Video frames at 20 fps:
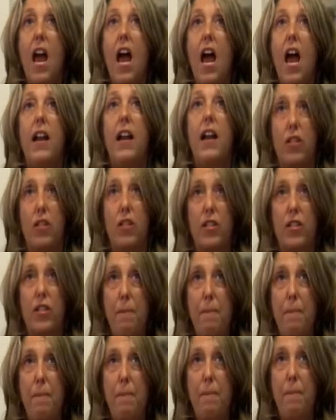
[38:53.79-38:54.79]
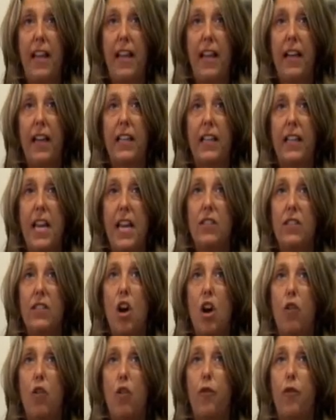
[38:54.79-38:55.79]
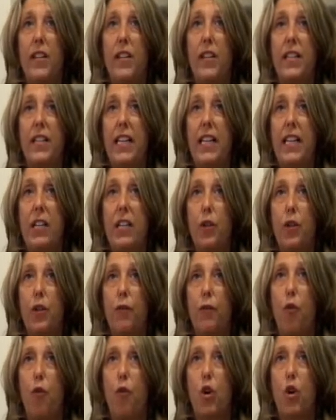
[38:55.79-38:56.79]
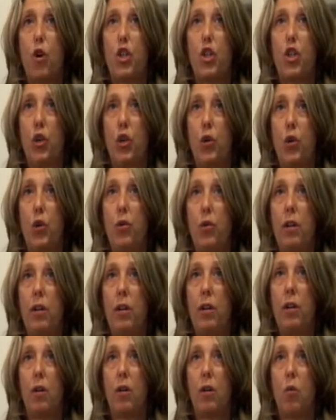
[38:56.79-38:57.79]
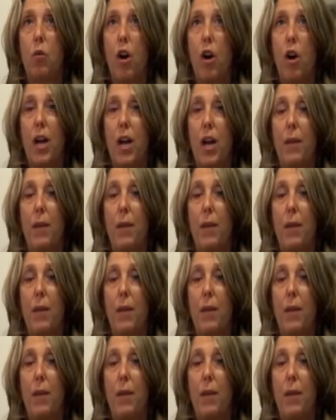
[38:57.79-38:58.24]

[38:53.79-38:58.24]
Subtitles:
Now, Scott Benedict, he is known for the Teach for June workshops.